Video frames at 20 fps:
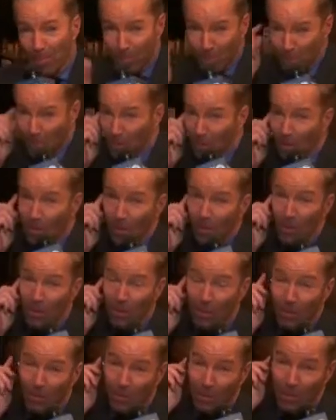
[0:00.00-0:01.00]

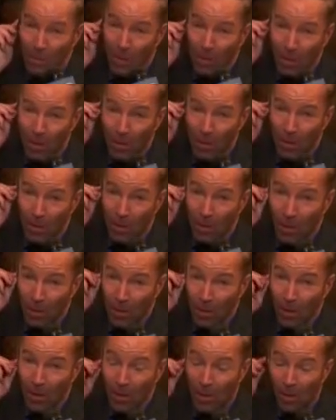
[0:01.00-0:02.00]

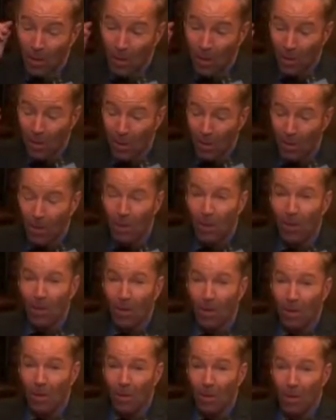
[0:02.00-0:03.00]

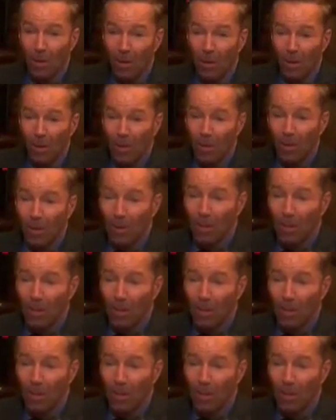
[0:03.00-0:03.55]
The person shown says nothing.